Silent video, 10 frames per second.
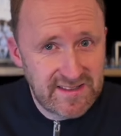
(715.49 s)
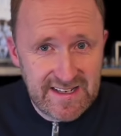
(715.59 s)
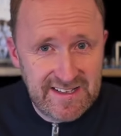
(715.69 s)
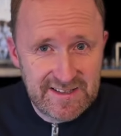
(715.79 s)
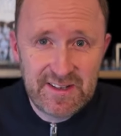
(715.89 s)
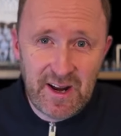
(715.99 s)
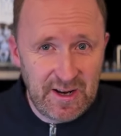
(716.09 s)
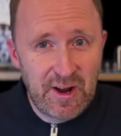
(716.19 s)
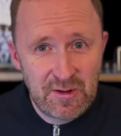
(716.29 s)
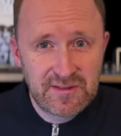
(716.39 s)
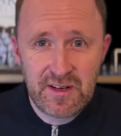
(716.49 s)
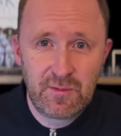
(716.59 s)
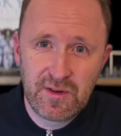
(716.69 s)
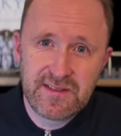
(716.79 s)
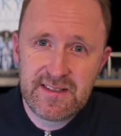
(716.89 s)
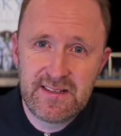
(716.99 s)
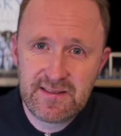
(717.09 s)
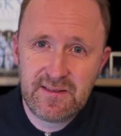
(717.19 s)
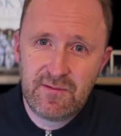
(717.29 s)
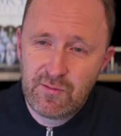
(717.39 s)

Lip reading: season, and I know it was only one season,